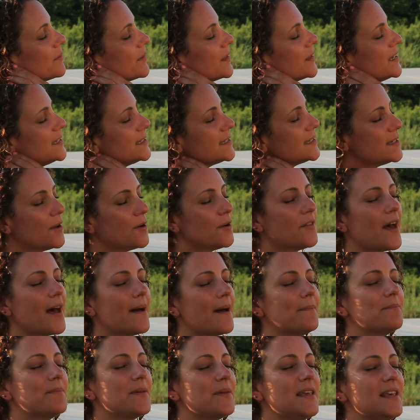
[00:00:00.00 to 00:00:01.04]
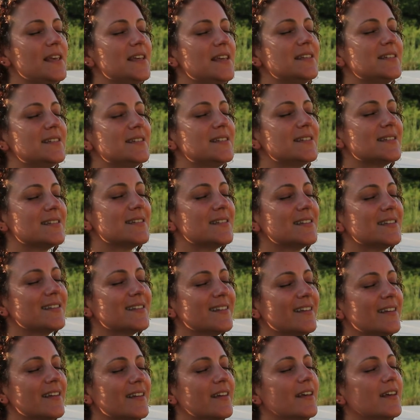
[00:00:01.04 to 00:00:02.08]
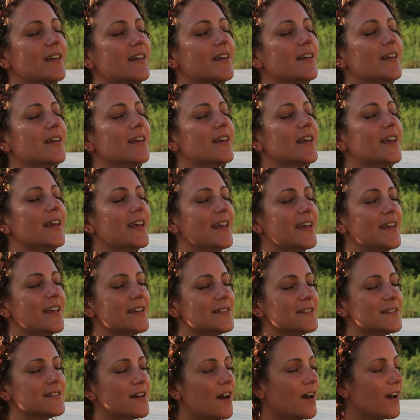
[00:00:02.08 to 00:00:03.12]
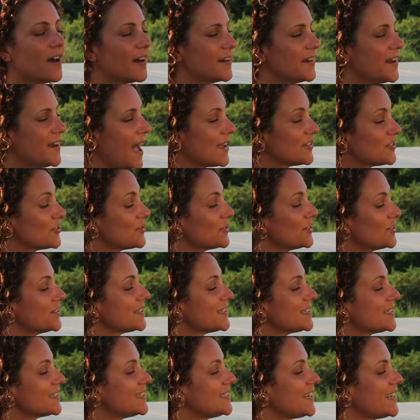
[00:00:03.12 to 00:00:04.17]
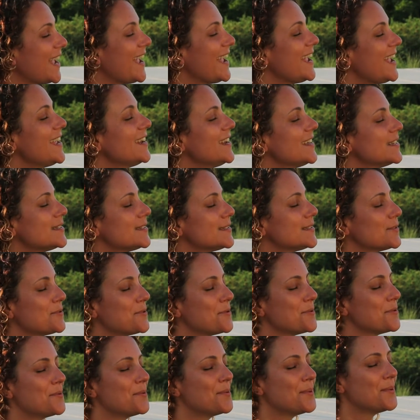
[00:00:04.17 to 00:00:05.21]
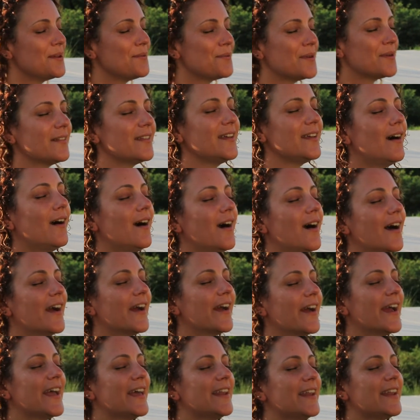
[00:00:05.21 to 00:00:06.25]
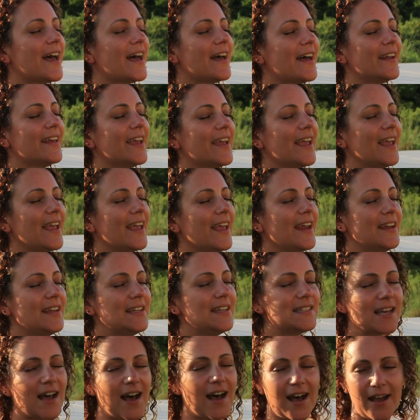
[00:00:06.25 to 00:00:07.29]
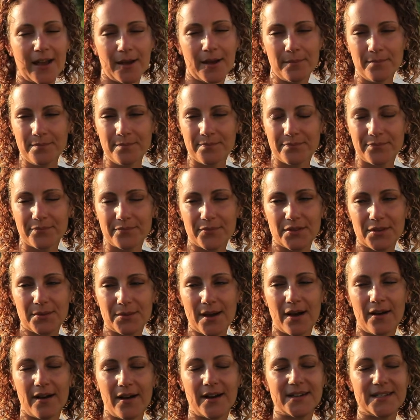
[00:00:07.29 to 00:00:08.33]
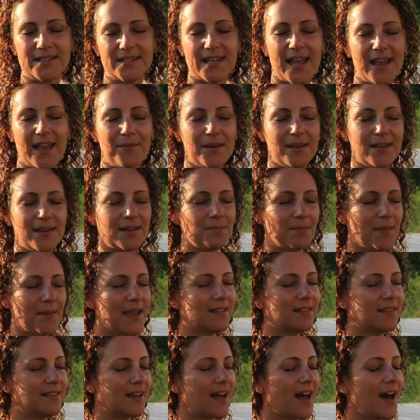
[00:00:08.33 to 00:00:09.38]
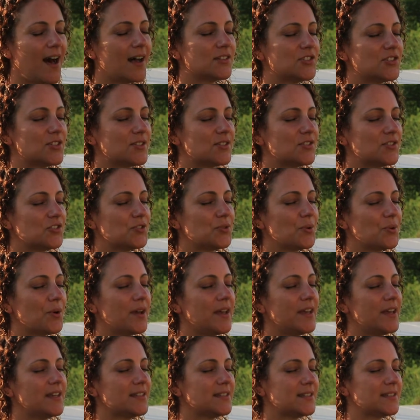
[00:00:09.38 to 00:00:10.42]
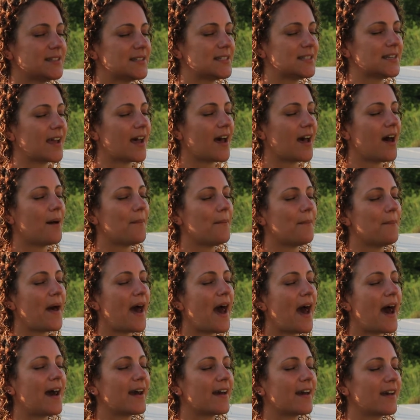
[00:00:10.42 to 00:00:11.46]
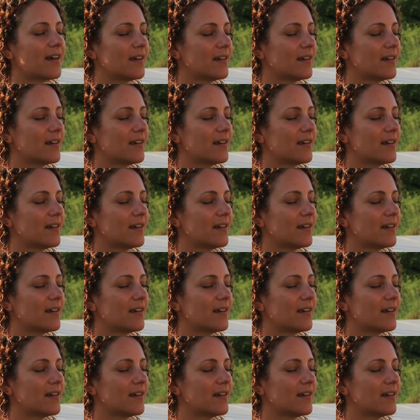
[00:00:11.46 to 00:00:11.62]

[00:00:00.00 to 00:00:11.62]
Please know that peace is our natural state. It's who we really are, and at any time throughout our day we can make the conscious choice to come back